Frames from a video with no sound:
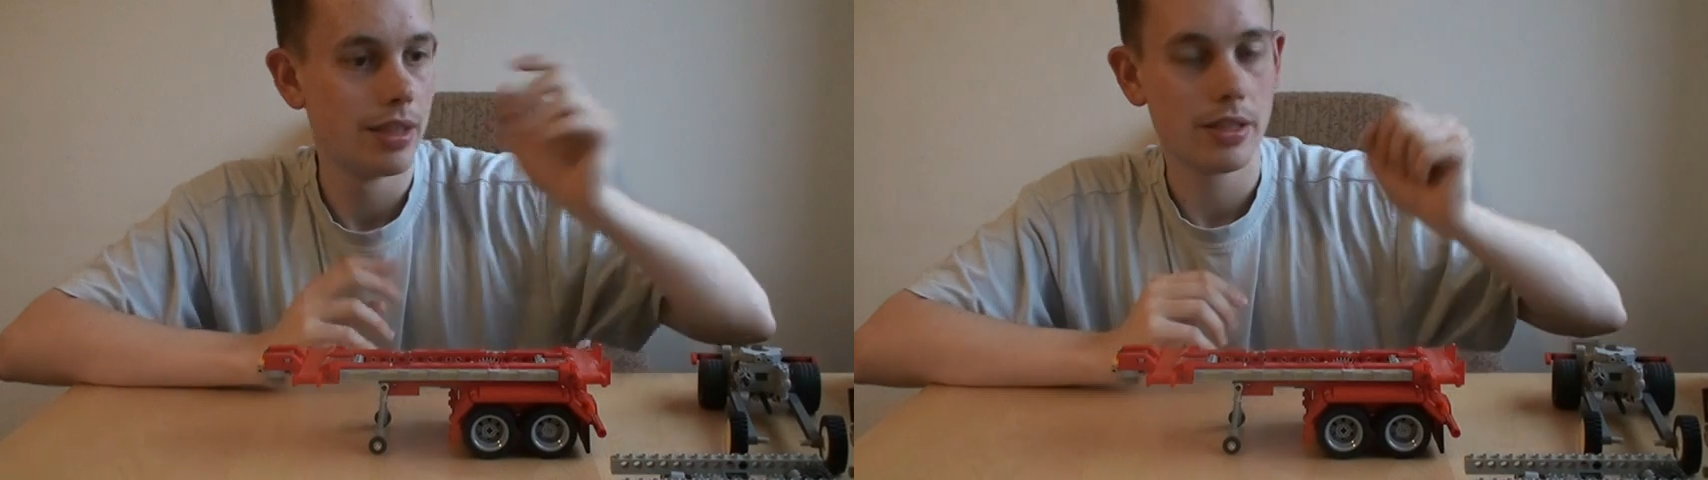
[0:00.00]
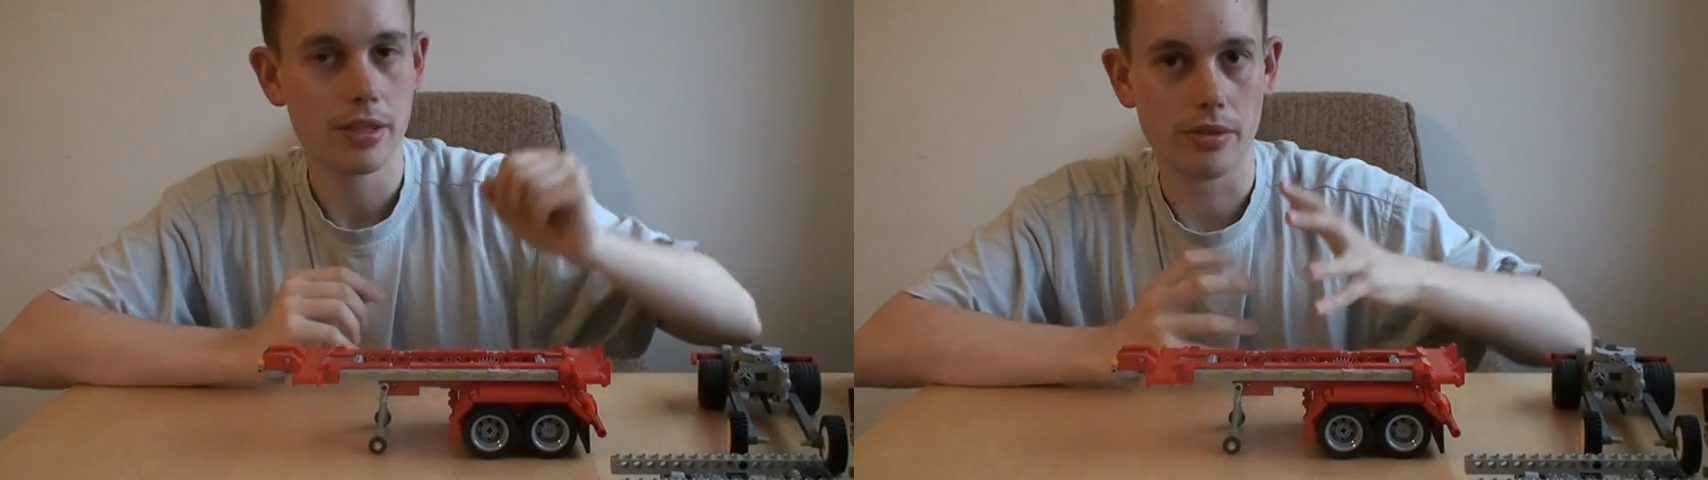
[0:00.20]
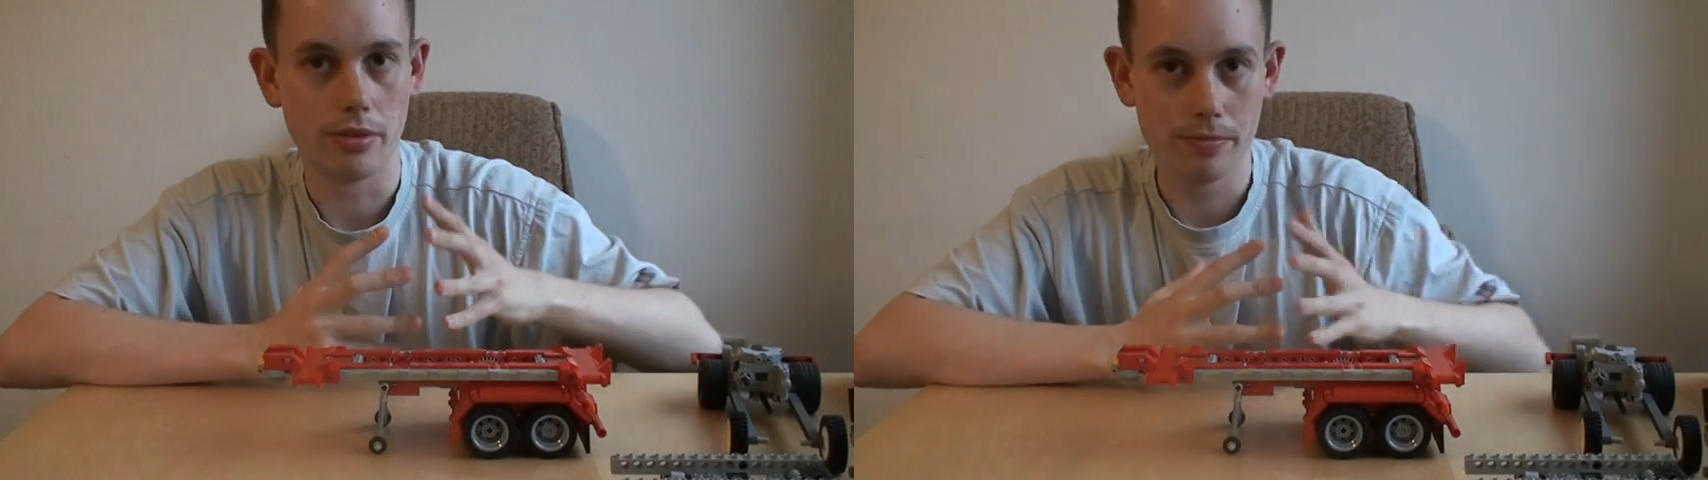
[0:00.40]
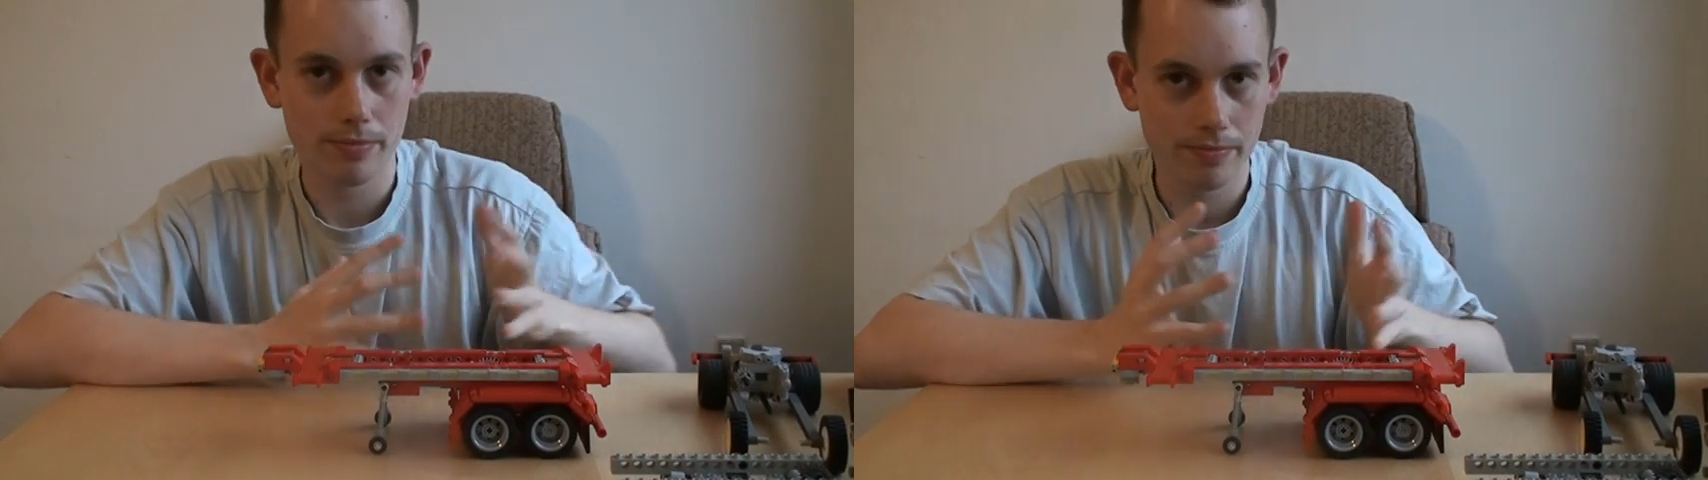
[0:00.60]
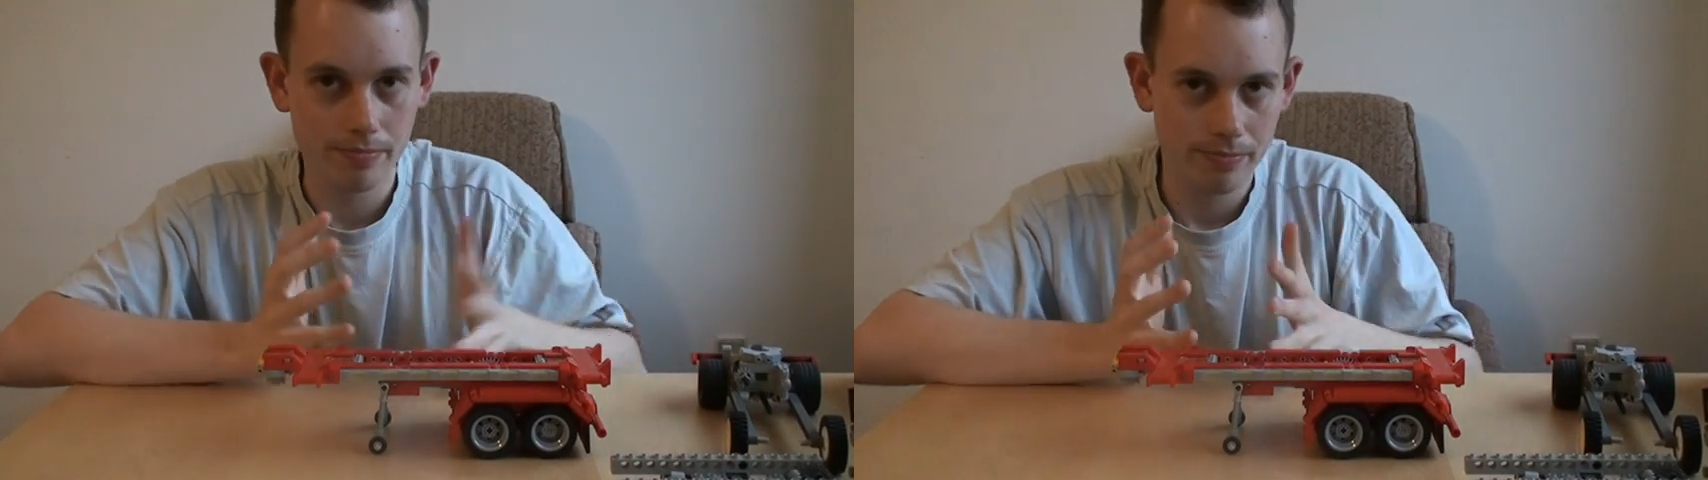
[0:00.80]
So,
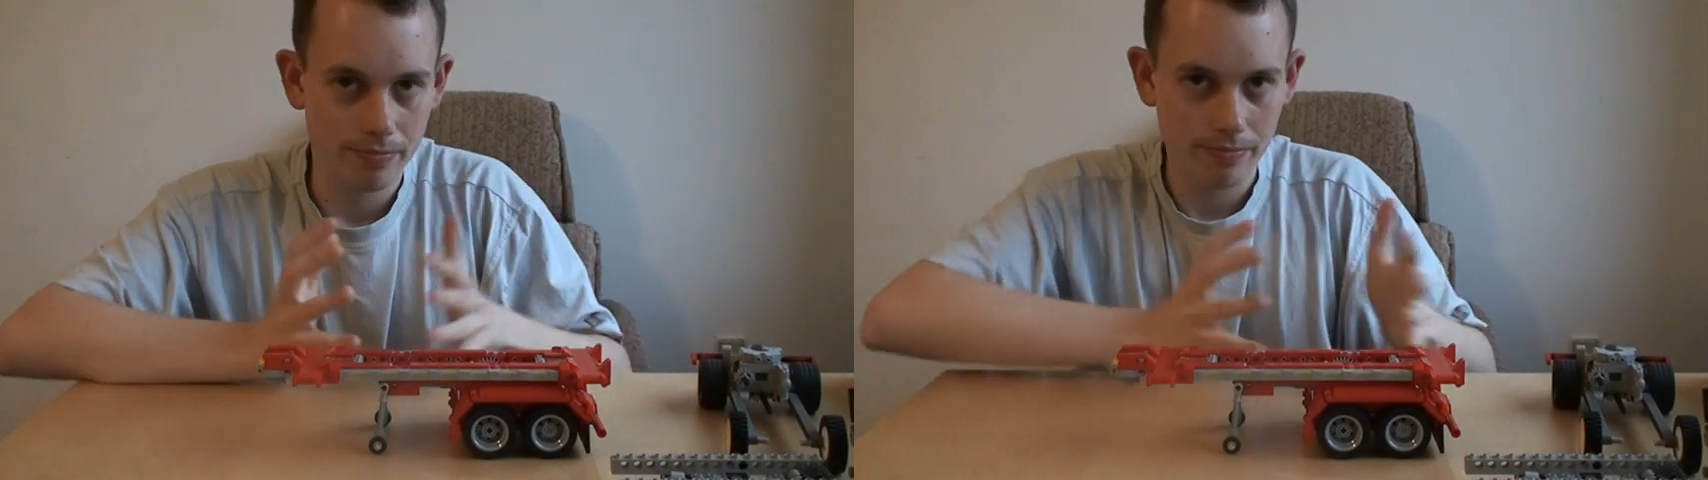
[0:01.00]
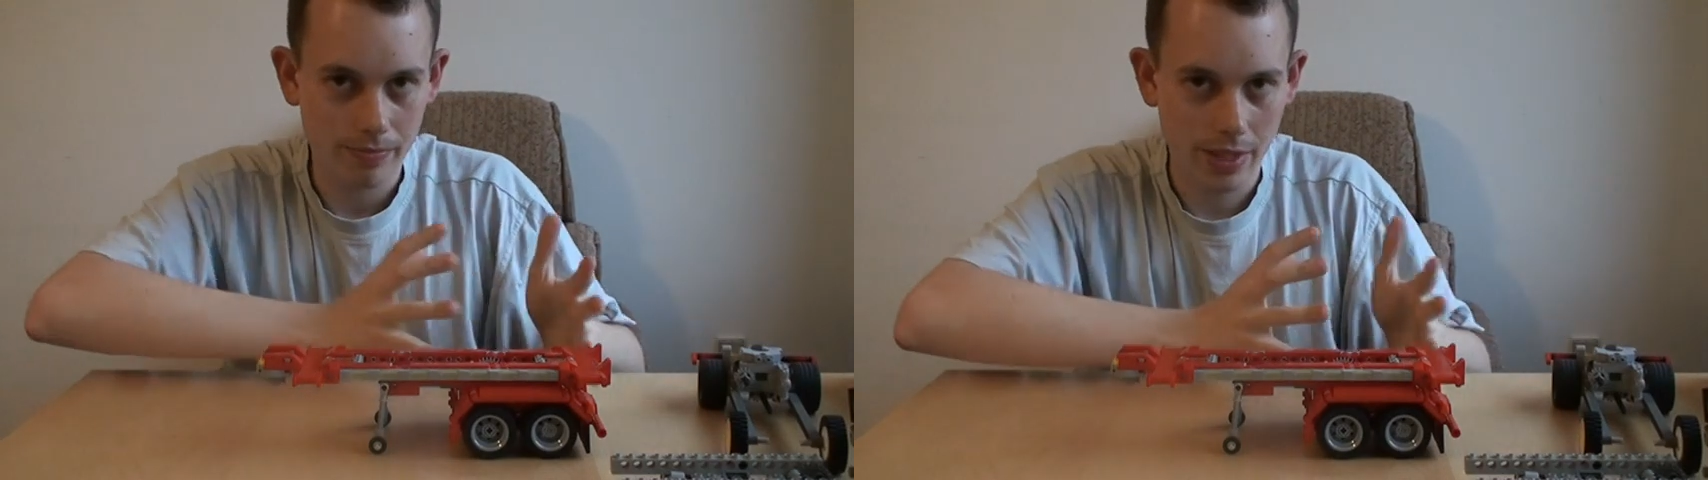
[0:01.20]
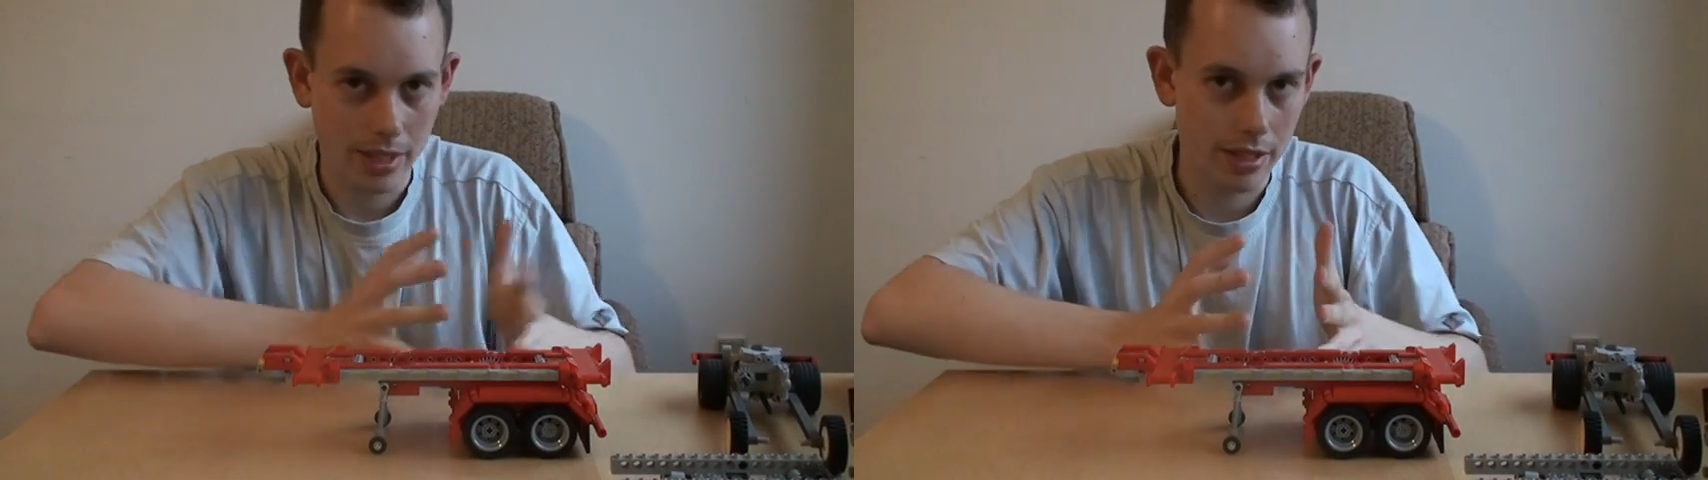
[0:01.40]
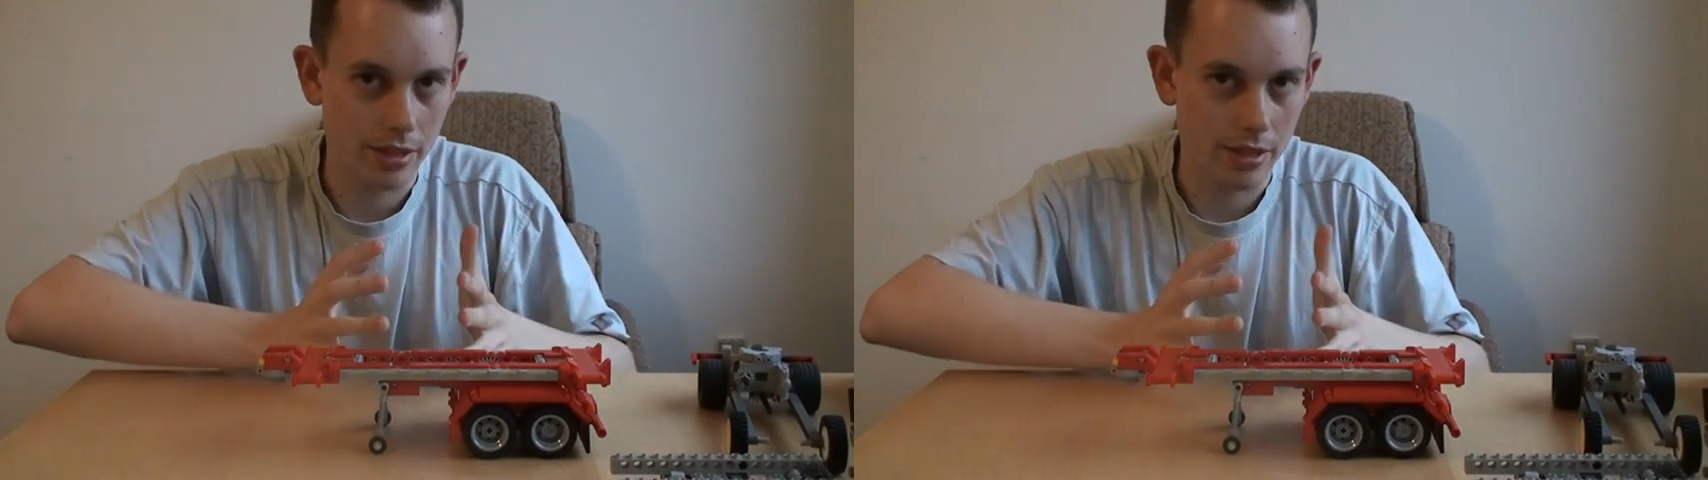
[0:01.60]
as a